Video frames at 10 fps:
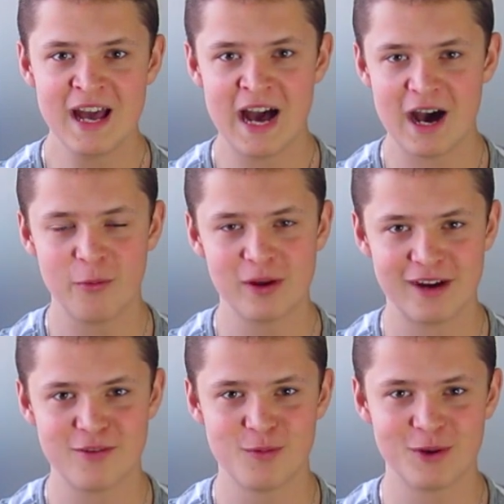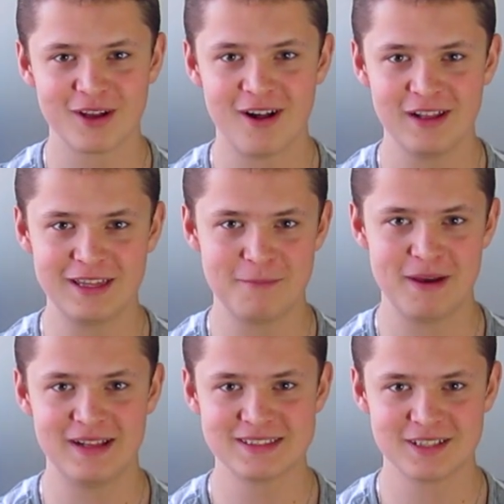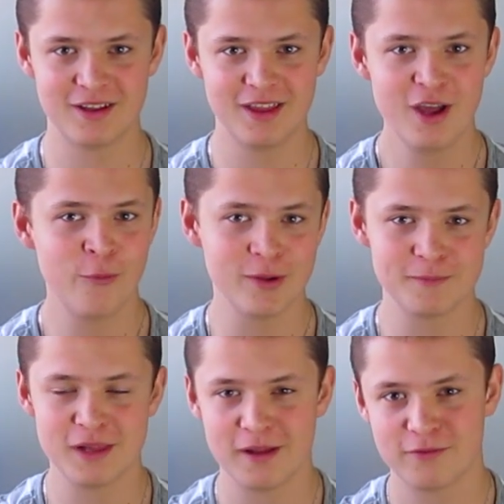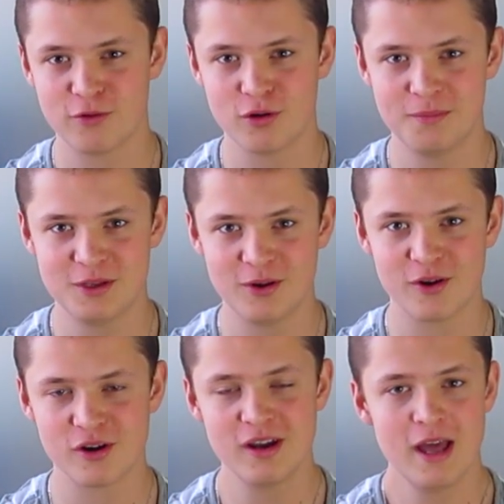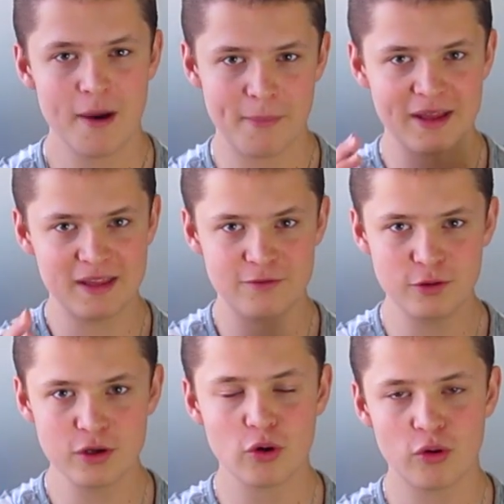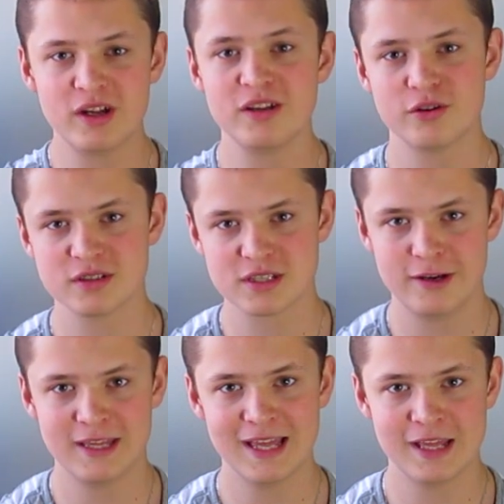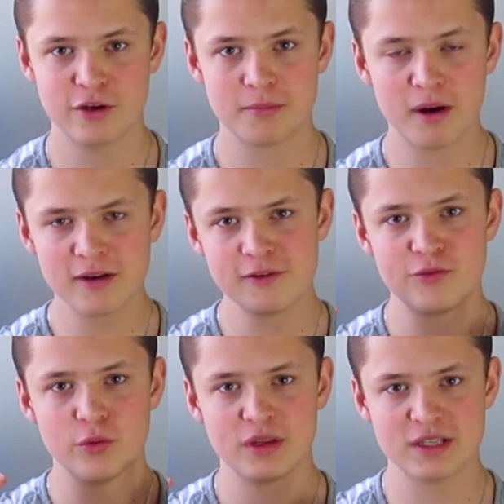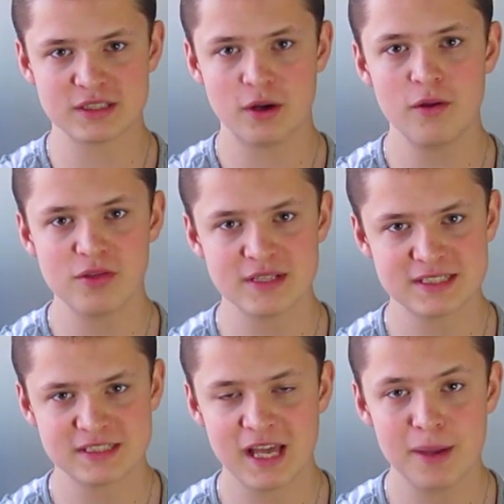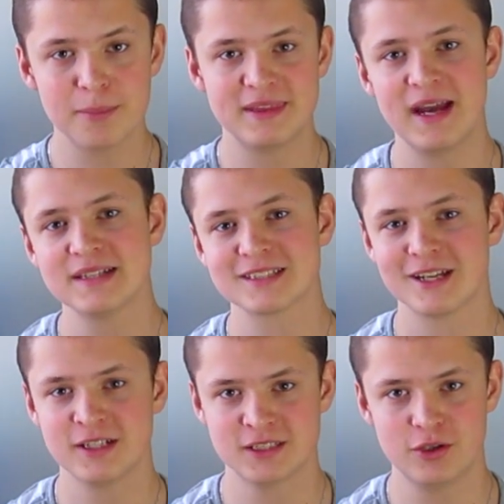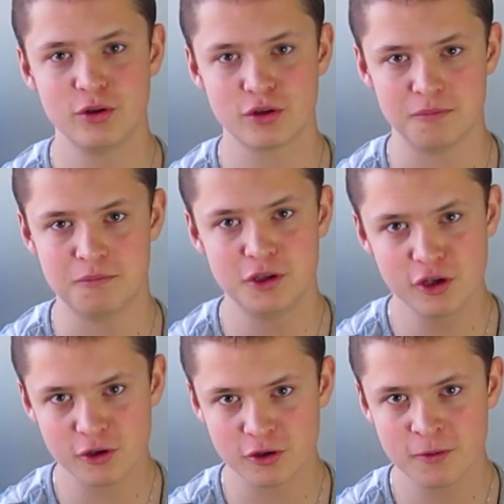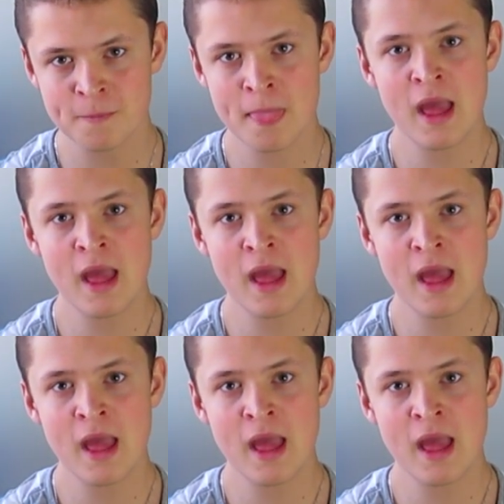uh, whatever you want to call it depends on what platform you're but if you're recording your screen and your microphone is on the same desk as your computer